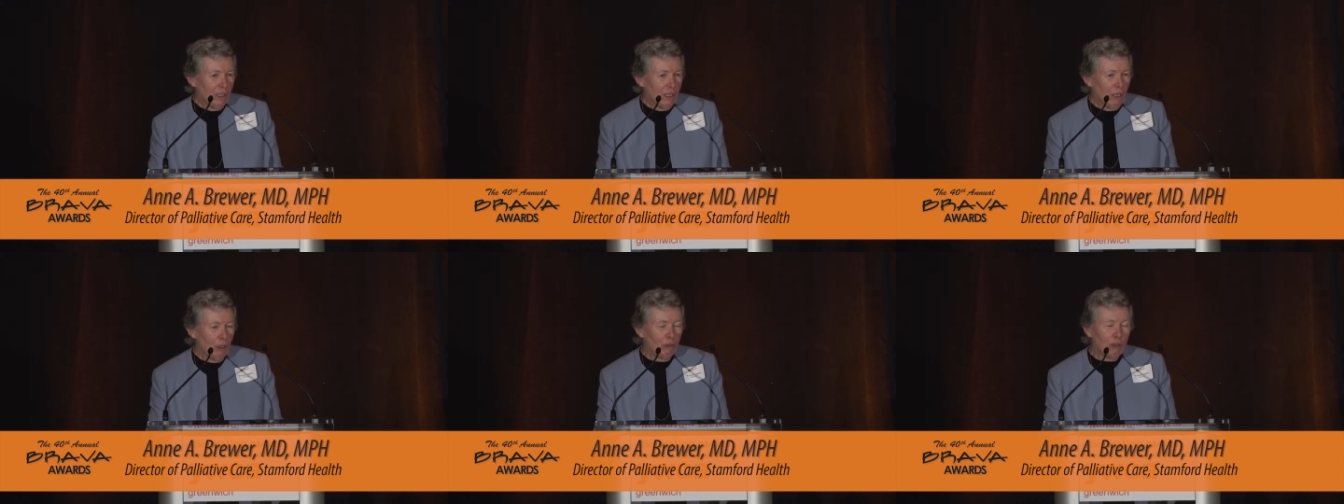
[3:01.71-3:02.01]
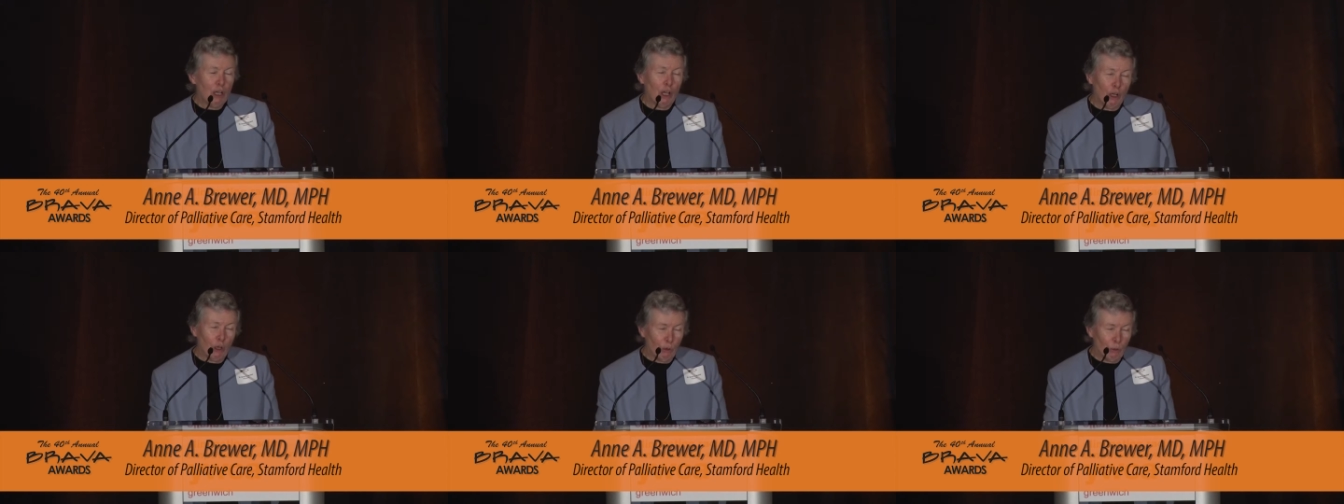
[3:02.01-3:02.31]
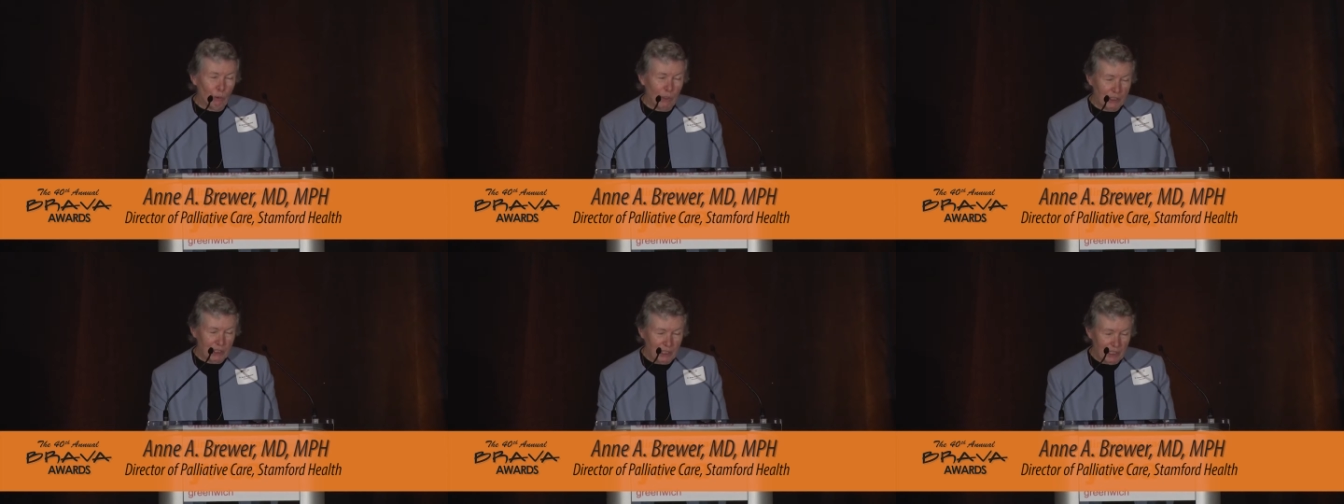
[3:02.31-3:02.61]
oh no,
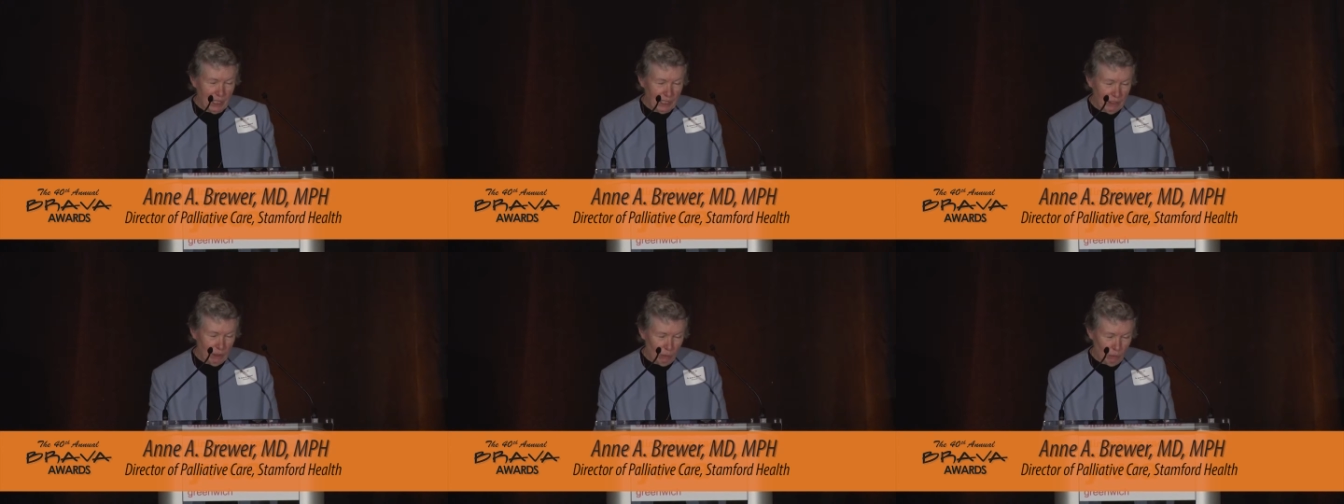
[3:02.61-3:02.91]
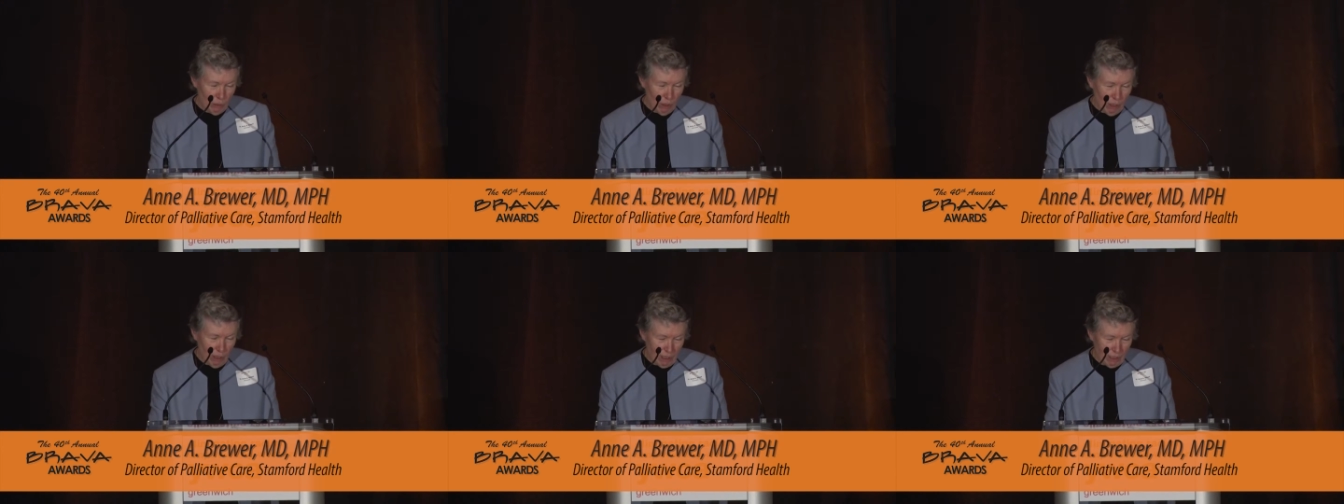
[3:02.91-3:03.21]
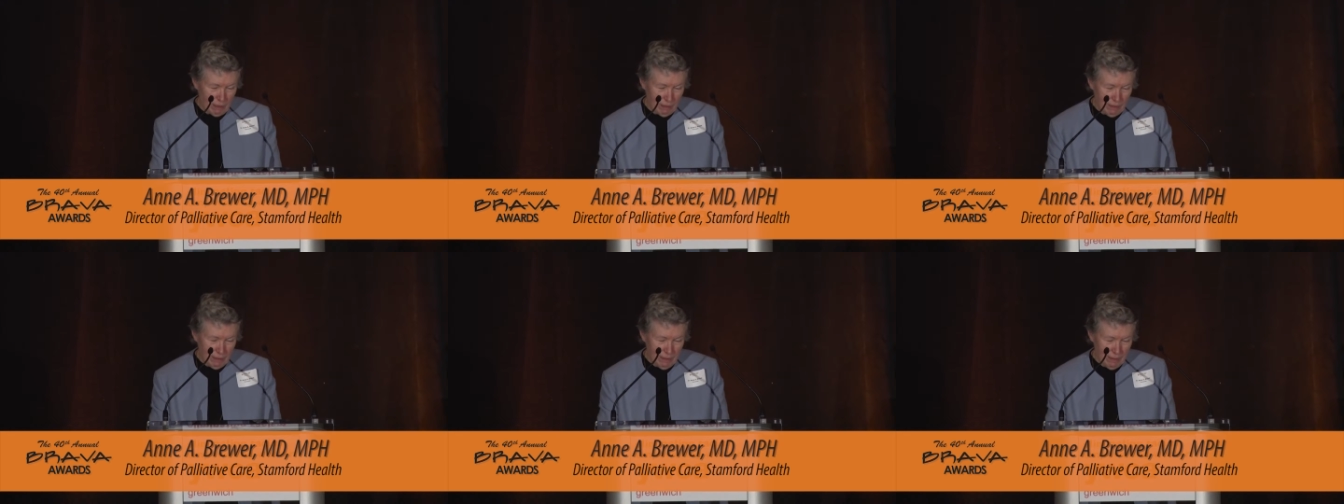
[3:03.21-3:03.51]
what did I do
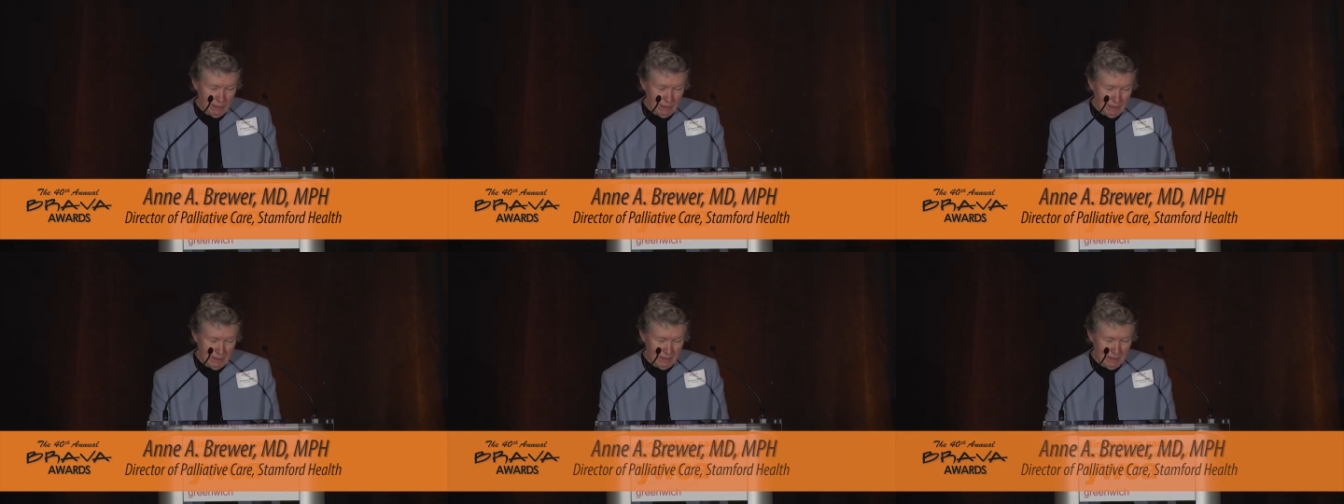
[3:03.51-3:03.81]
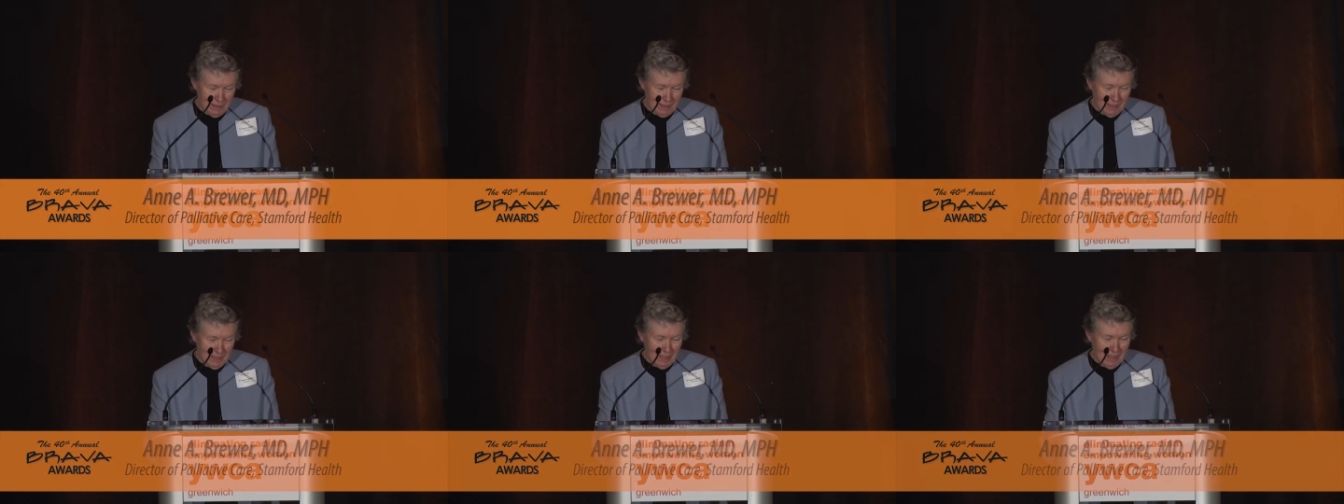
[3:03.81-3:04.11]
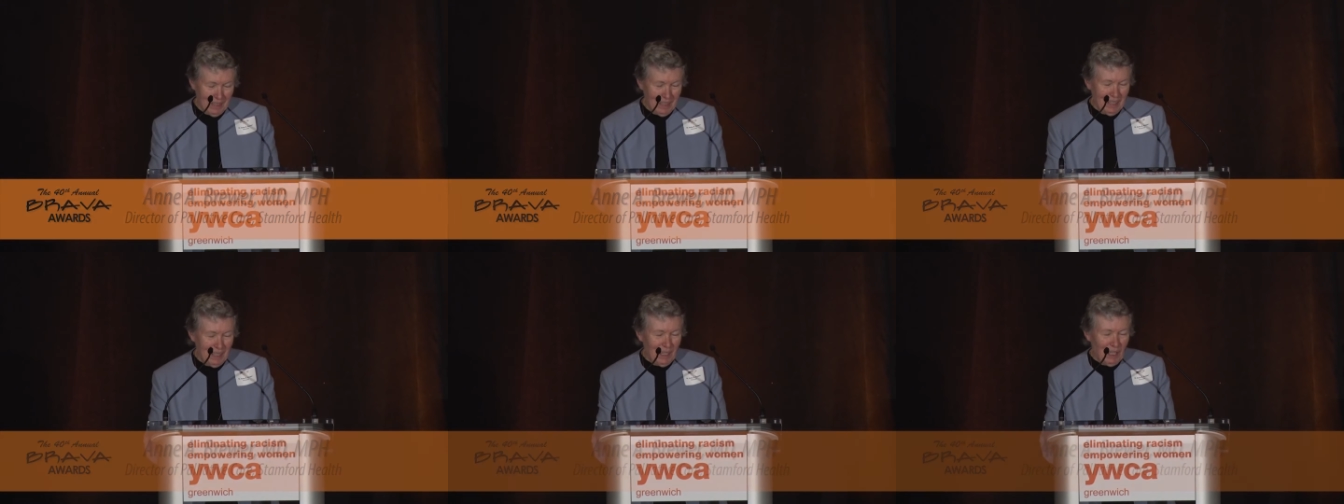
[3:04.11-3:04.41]
wrong?
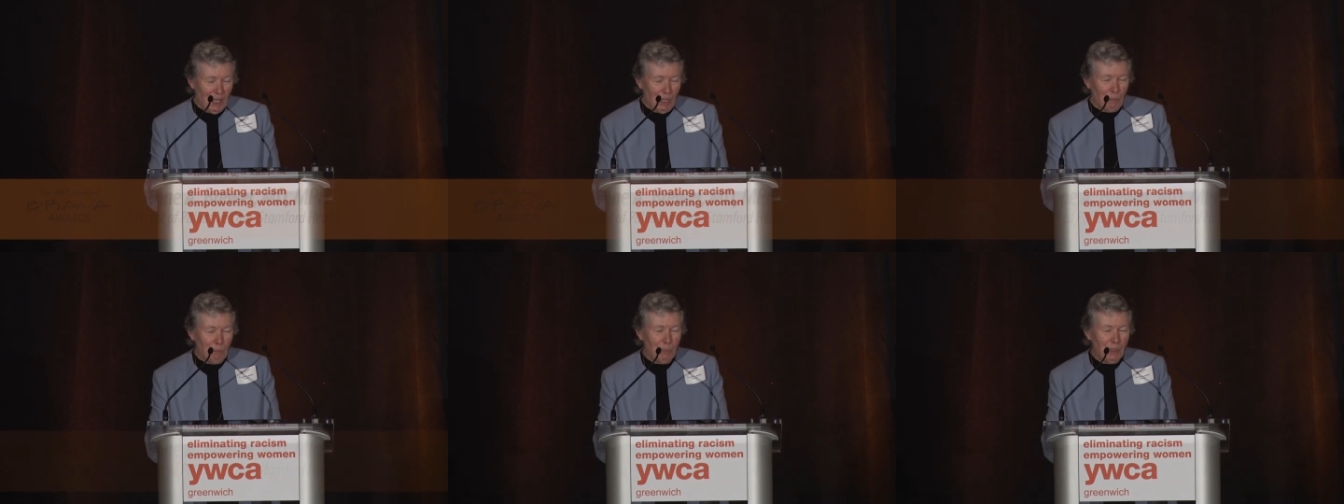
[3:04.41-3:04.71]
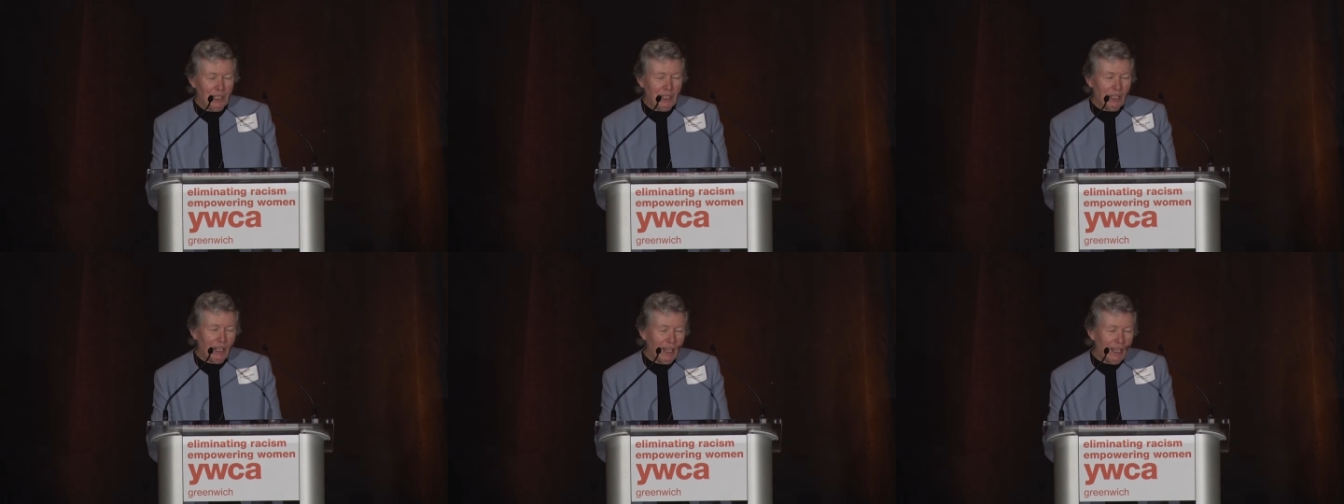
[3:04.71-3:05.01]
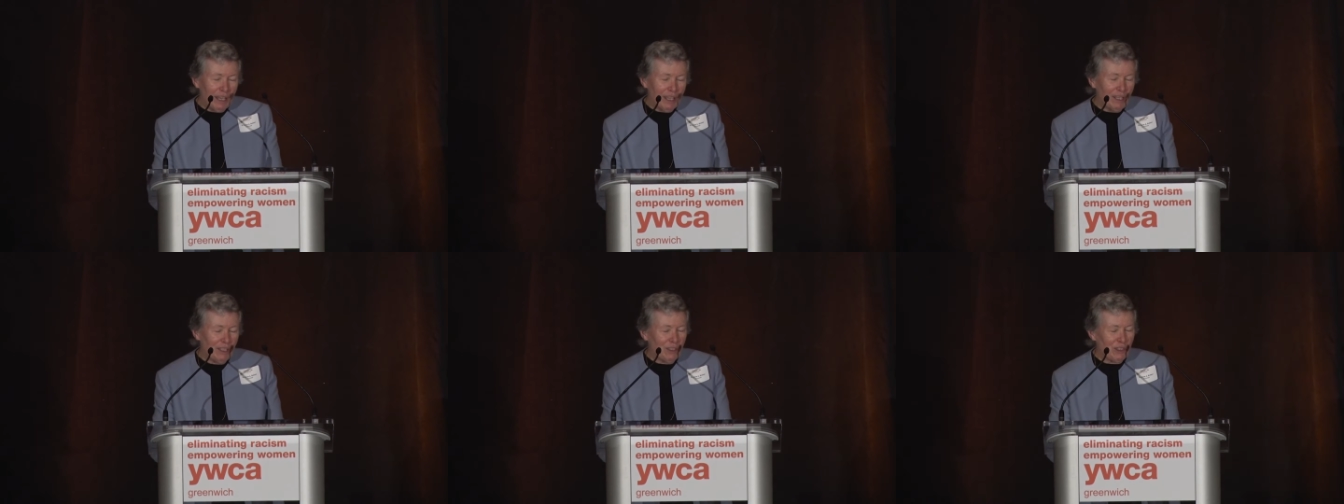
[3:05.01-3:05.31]

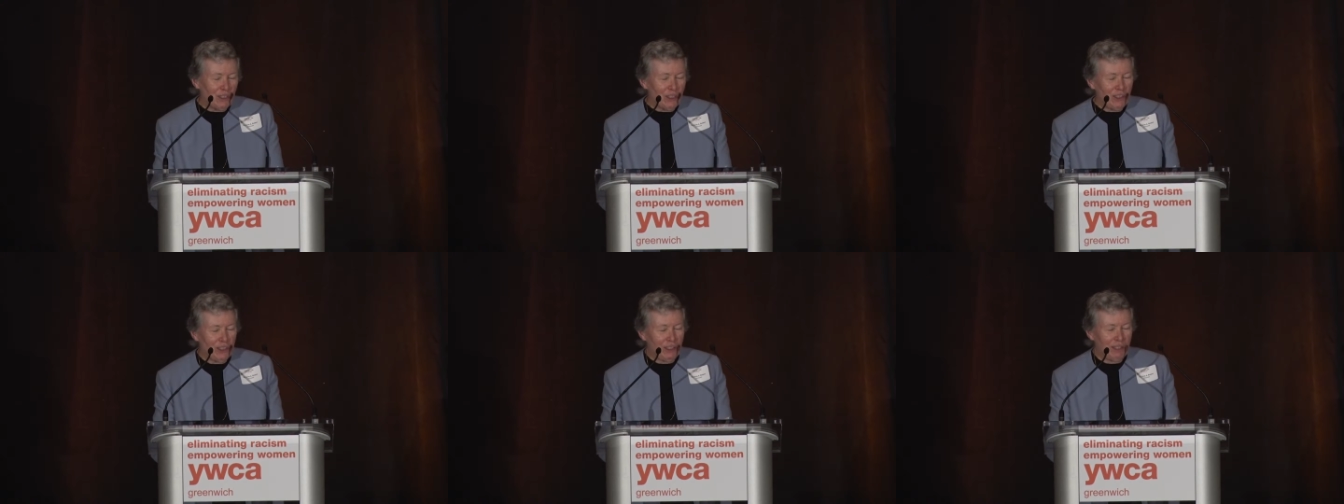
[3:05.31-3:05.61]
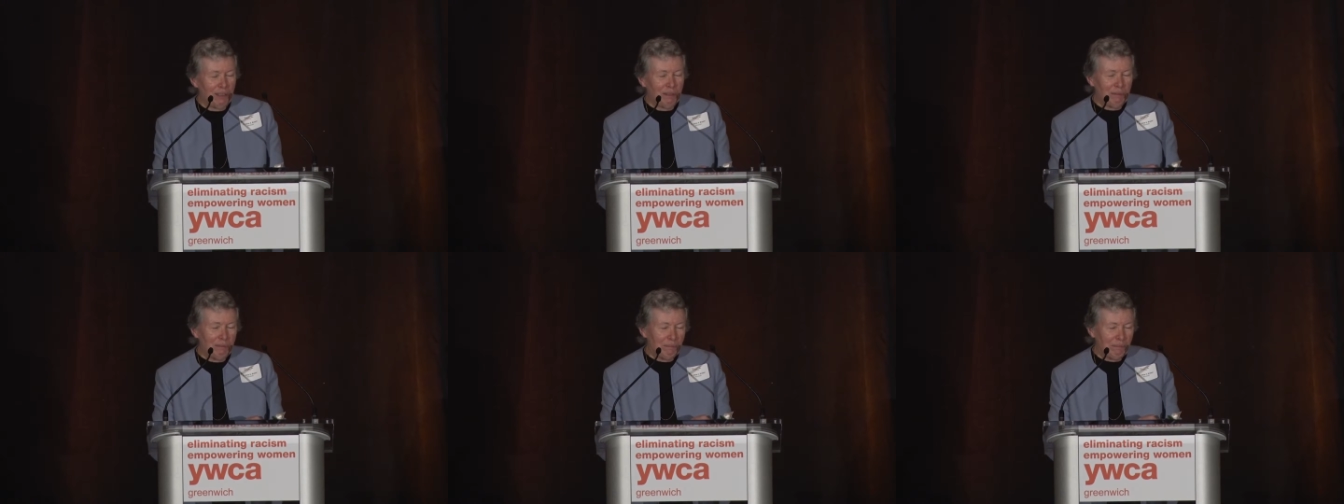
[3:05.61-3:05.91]
Because